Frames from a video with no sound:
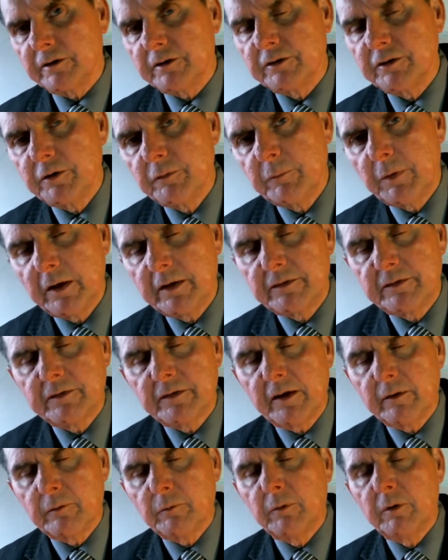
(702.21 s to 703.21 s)
And you might
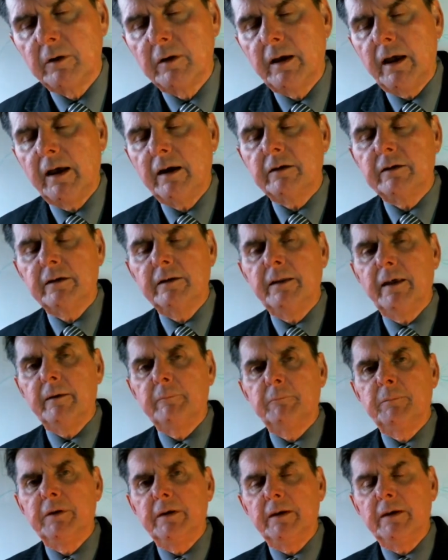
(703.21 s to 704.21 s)
say, well, how can
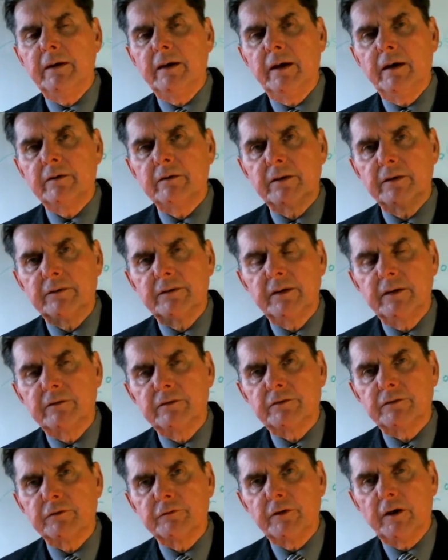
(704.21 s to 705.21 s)
that be? How could things
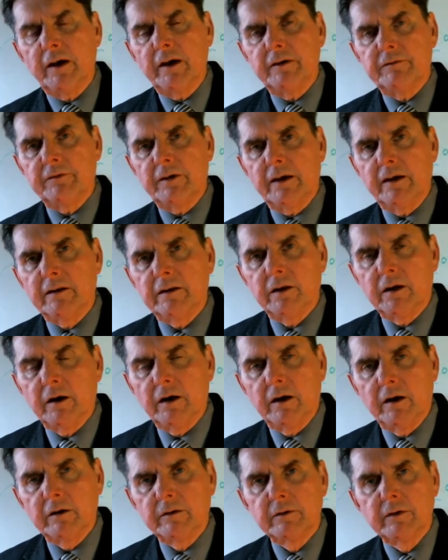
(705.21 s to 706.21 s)
survive that long?